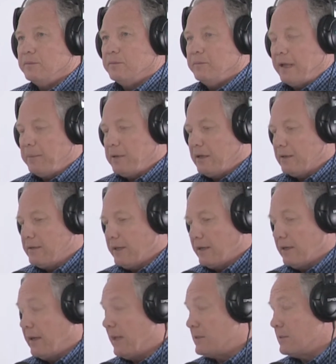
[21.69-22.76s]
Maybe a
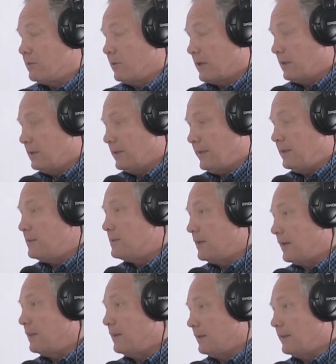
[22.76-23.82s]
tenant hasn't read a lease,
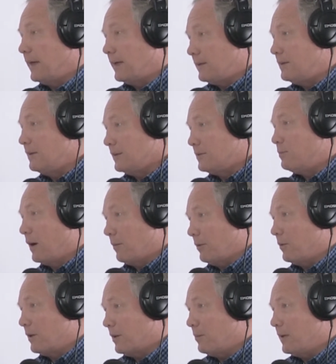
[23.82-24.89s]
and I think that is probably
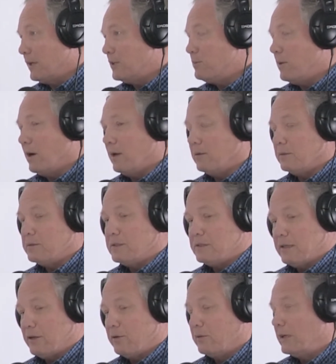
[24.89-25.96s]
one of the biggest problems, is
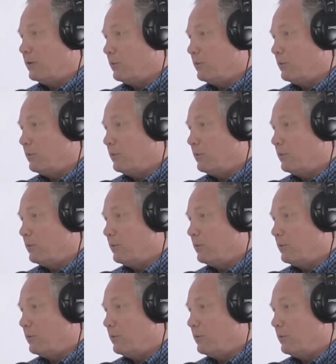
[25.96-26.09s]
they don't really